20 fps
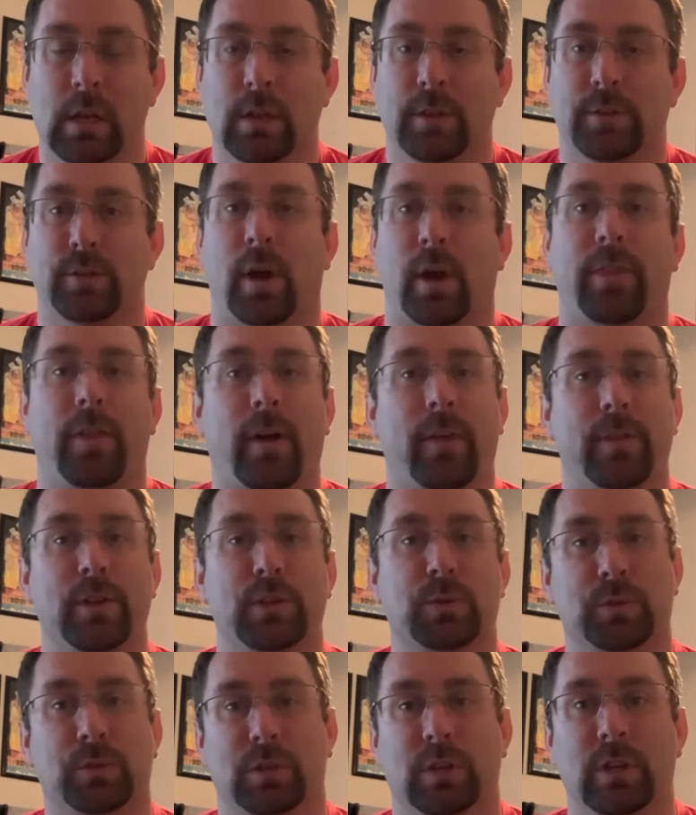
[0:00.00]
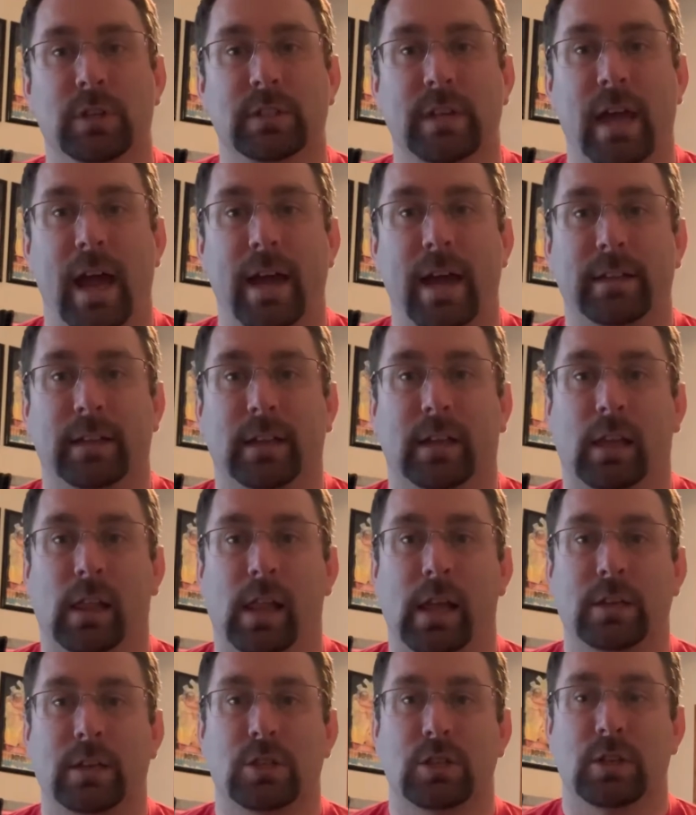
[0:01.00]
So I thought this was good to add to
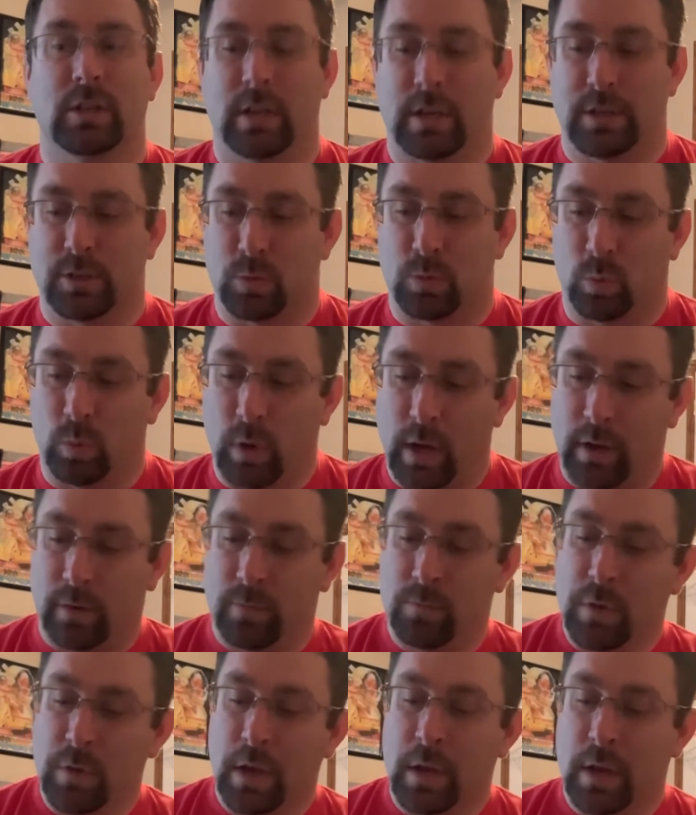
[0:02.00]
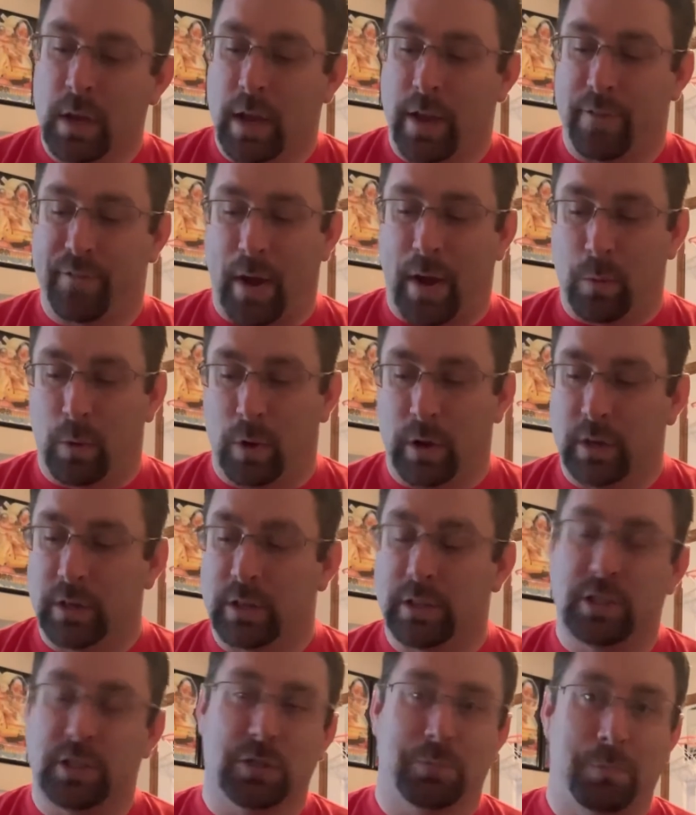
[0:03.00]
collection as well. If I wanted
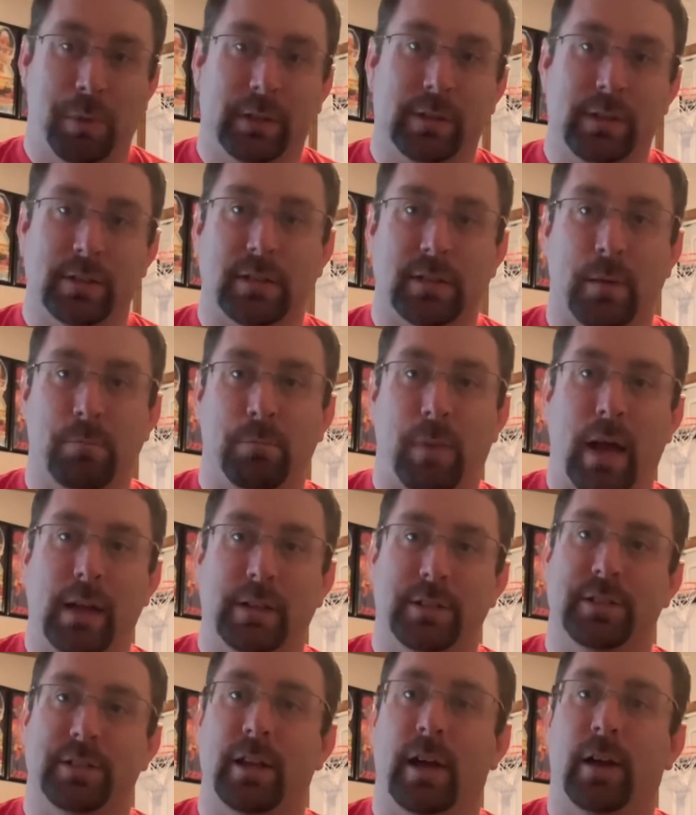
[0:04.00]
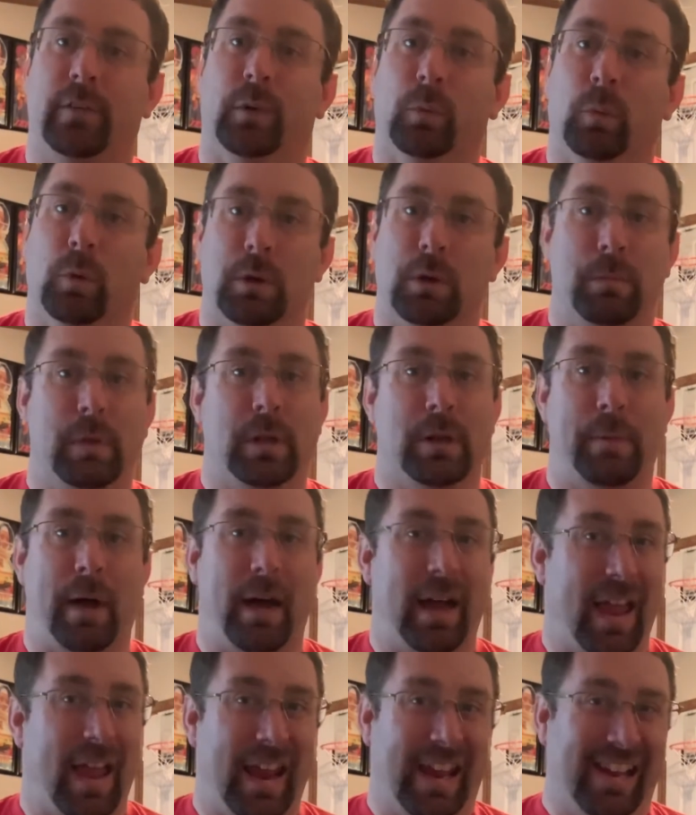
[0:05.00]
to just pick this up by itself, it would have been
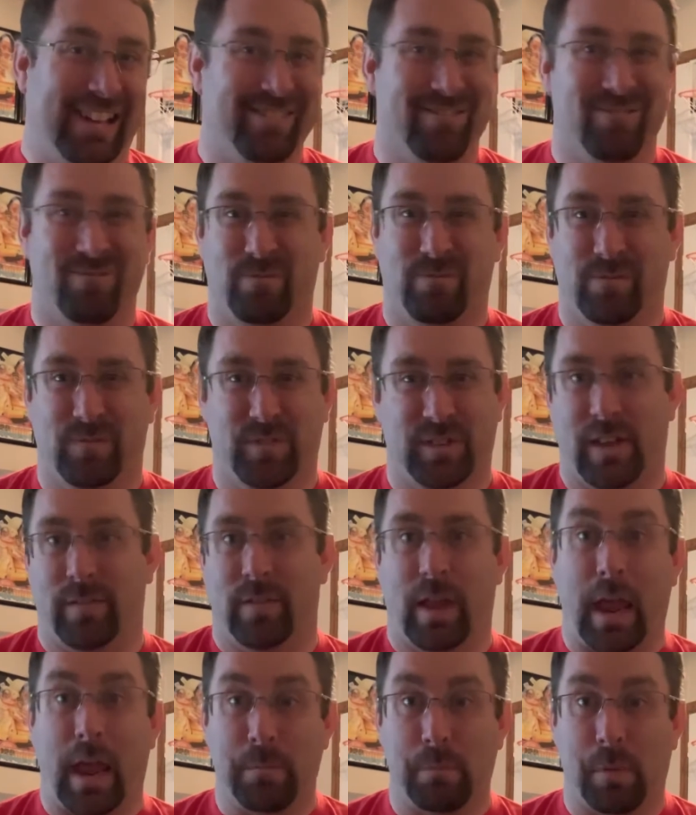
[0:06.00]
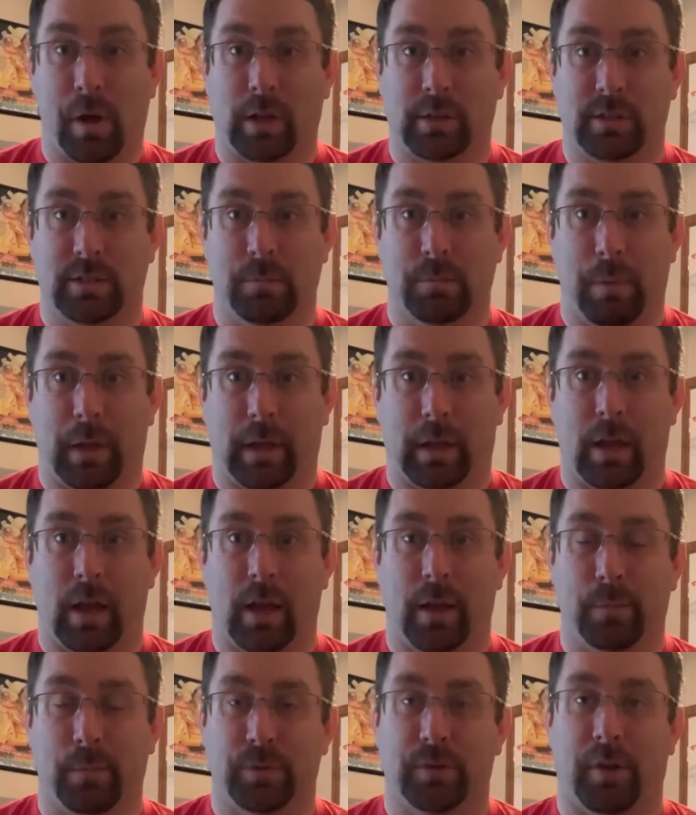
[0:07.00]
about $7 to $8 to pick
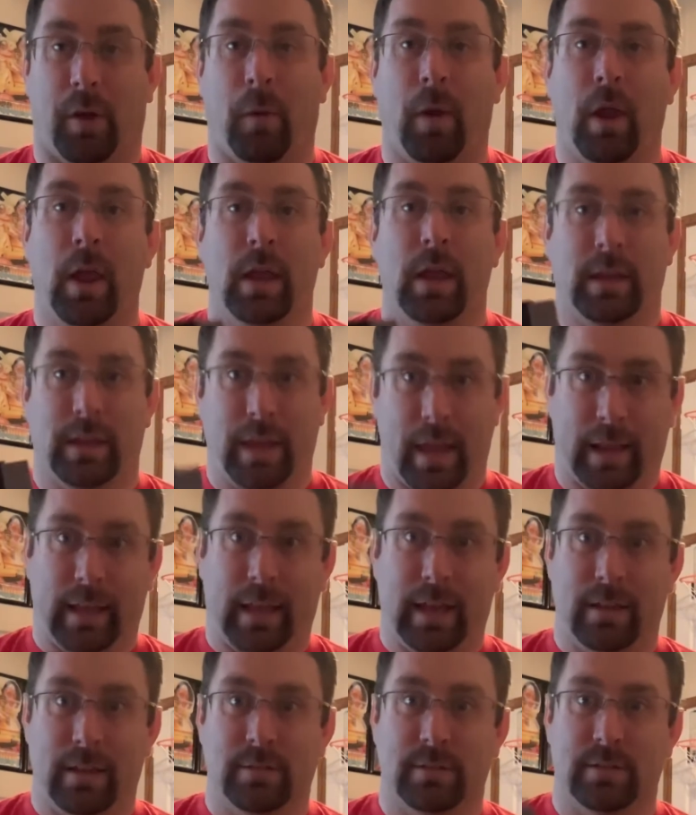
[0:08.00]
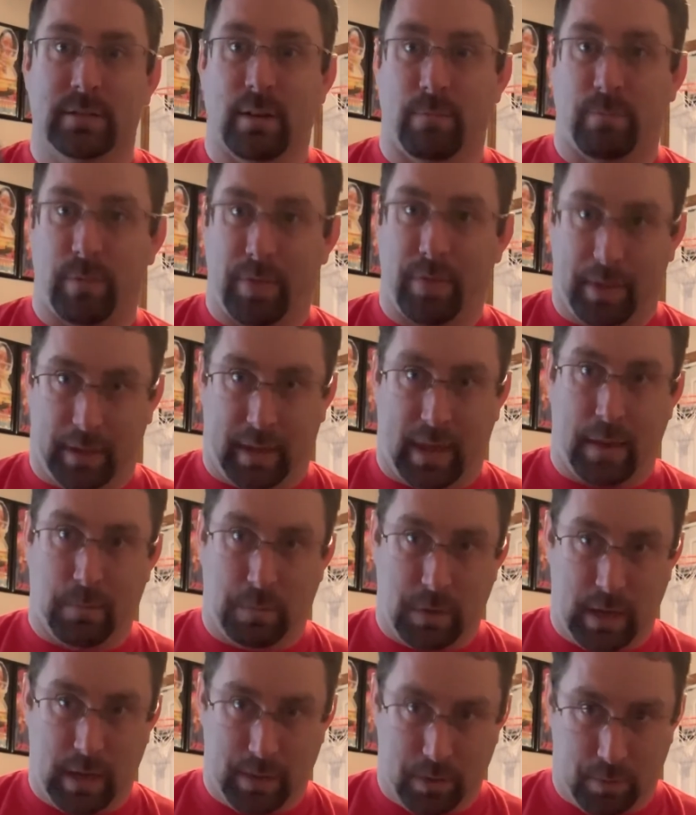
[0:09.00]
up. So yet again, something that
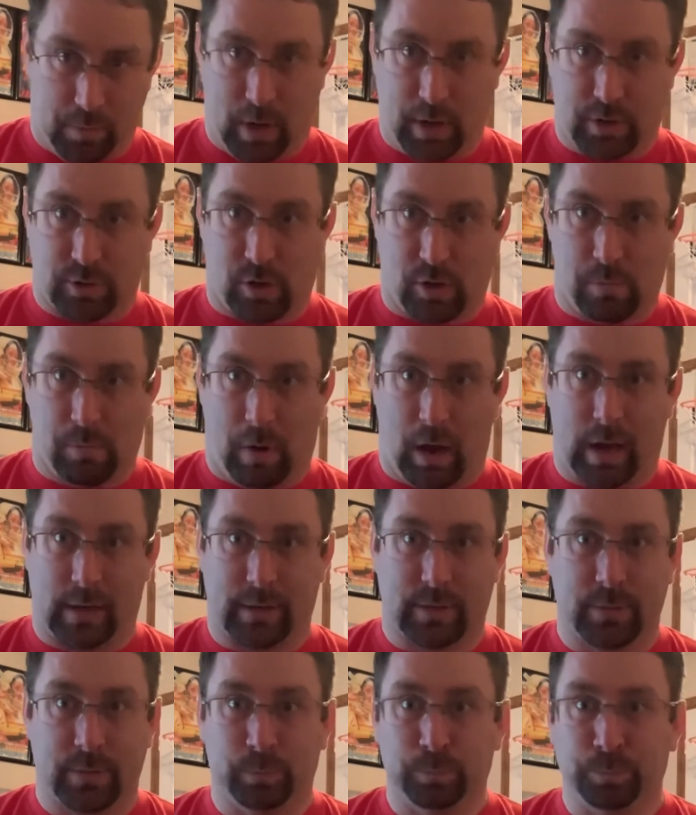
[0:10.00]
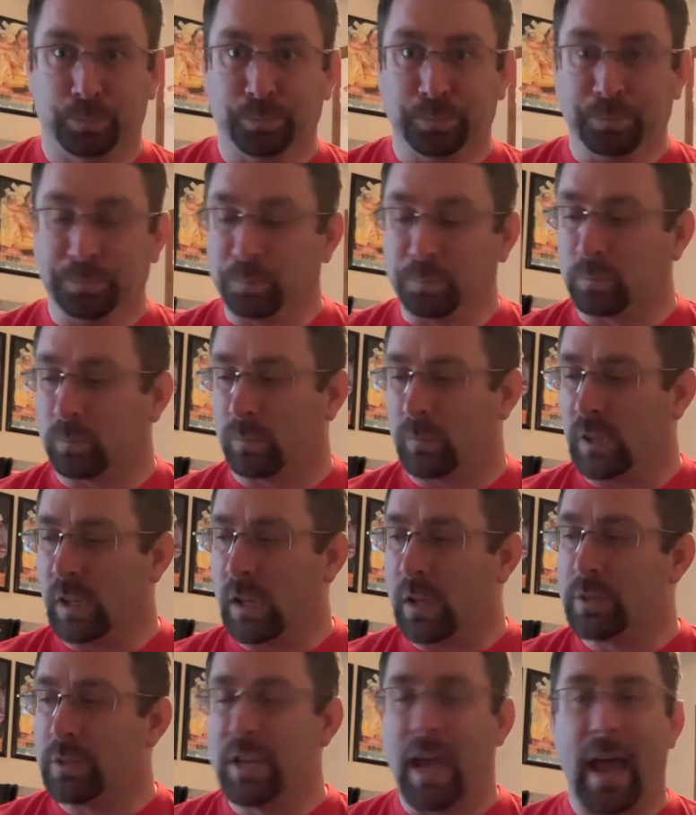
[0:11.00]
came in the Retro box
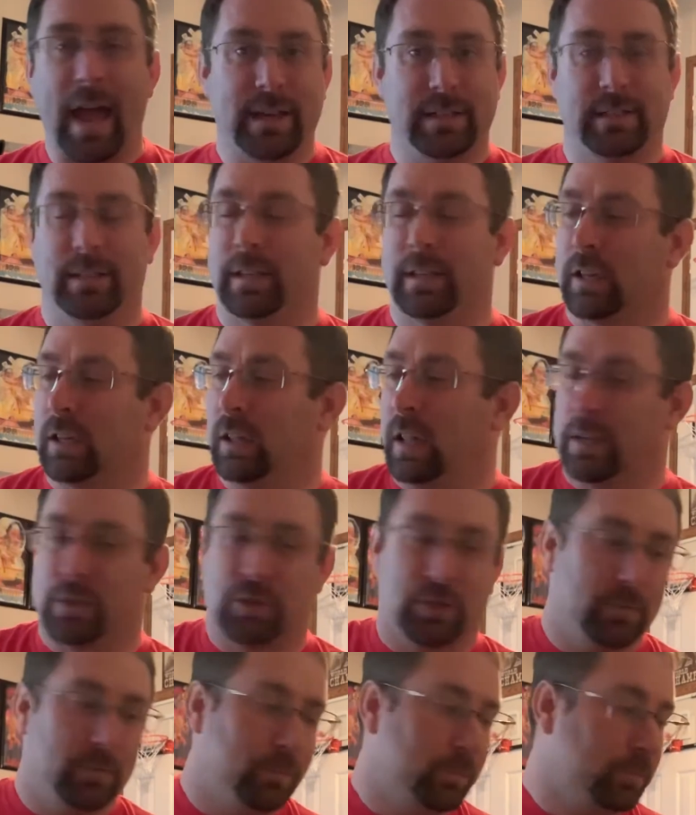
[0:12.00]
to add to the collection.